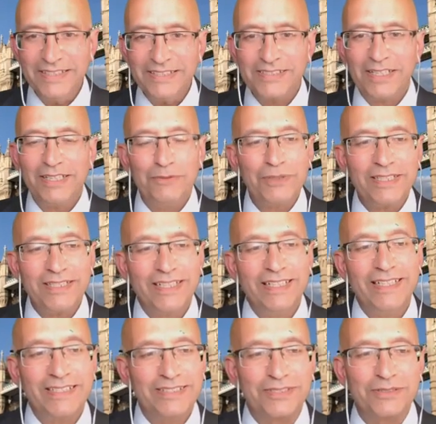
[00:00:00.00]
what I'd like to
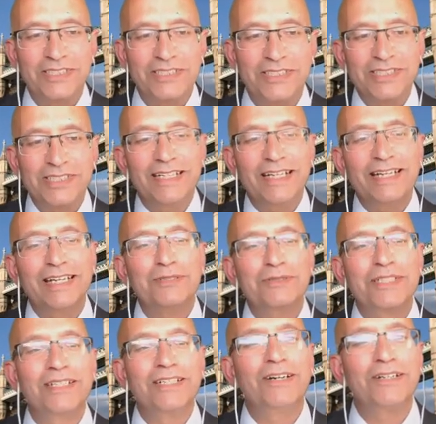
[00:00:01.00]
do is just lay out an
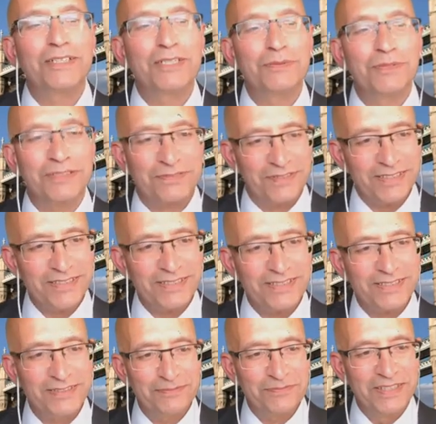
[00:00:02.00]
argument first,
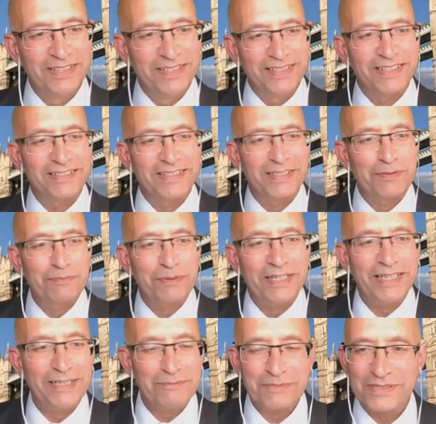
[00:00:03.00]
and then
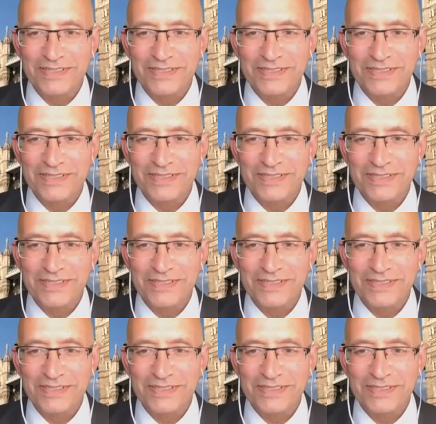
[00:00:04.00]
perhaps